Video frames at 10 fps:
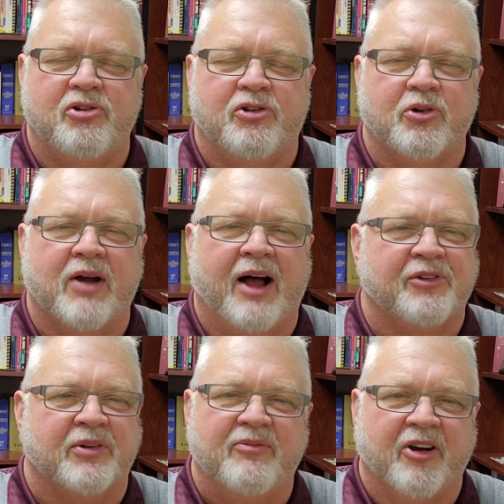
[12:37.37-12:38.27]
throughout
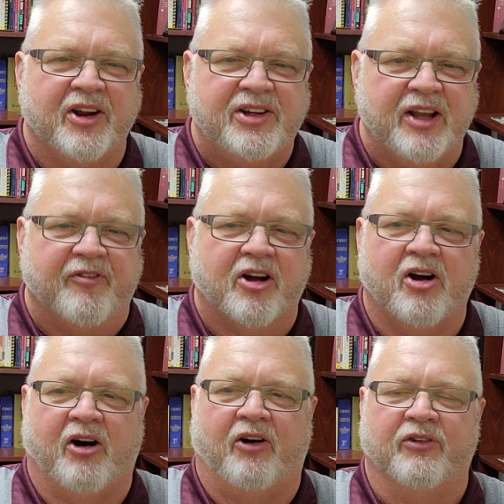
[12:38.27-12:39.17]
some very
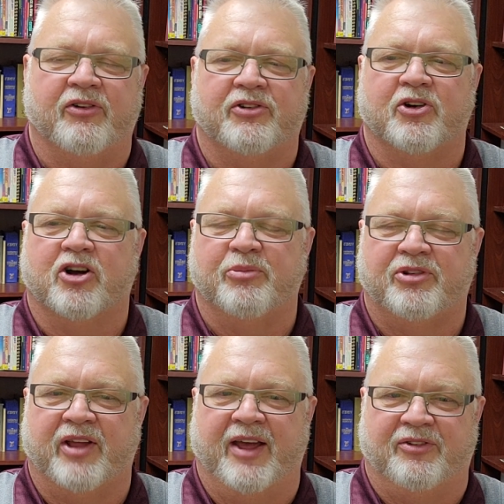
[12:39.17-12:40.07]
difficult
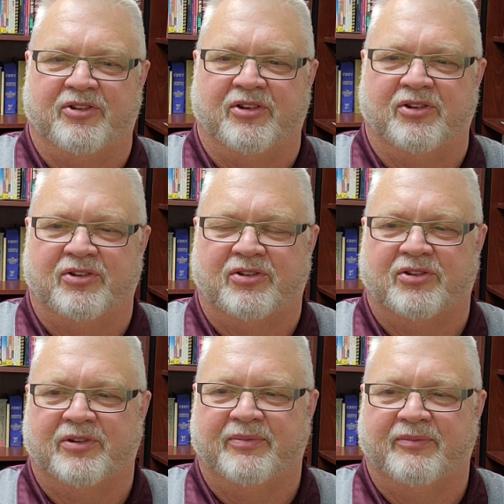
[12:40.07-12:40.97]
circumstances.